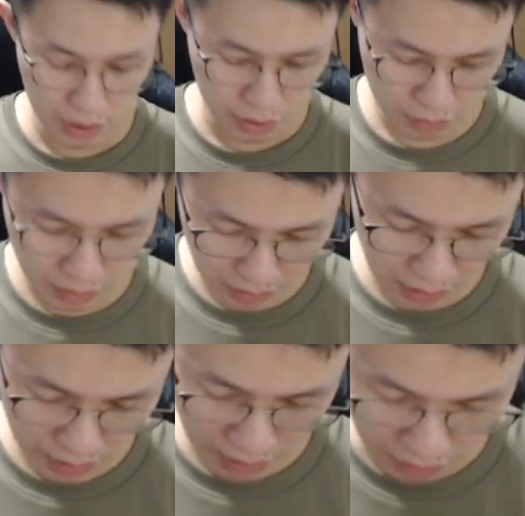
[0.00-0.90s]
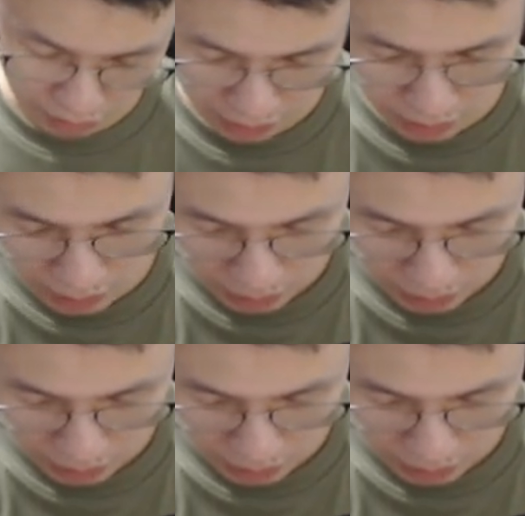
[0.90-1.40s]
So we can make this deduction.